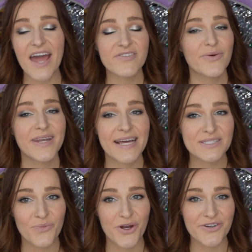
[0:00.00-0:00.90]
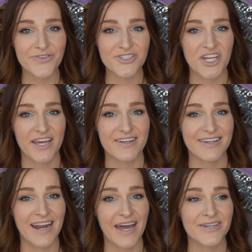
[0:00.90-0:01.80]
everyone has a wonderful channel
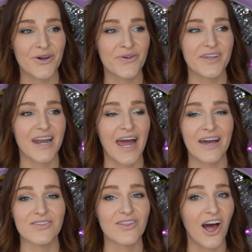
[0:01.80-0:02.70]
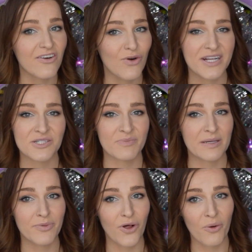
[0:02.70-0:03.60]
and I know that I love watching
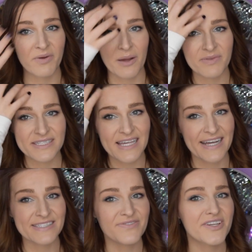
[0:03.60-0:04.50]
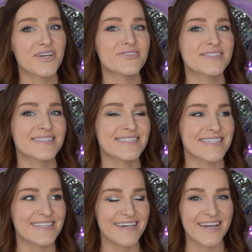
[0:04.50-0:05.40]
people open up these kinds of videos and
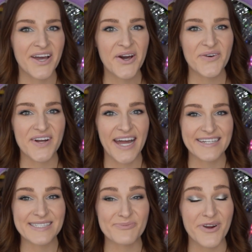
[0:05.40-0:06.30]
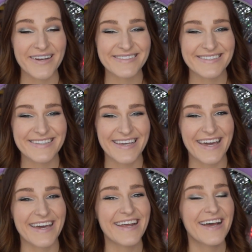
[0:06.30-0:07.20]
see like what kind of surprises they
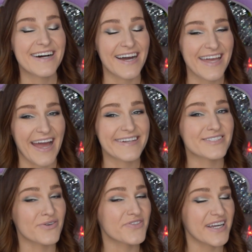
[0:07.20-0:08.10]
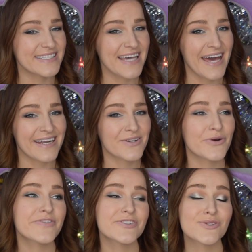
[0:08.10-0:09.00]
get. Again, don't forget to head on
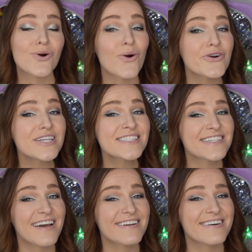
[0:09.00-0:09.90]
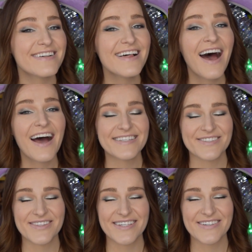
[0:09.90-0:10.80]
over to Corey's channel
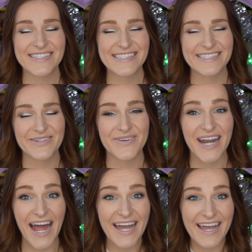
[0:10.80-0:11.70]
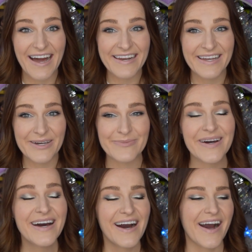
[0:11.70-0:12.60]
so that you can see what I got him.
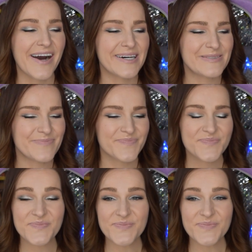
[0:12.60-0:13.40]
Um,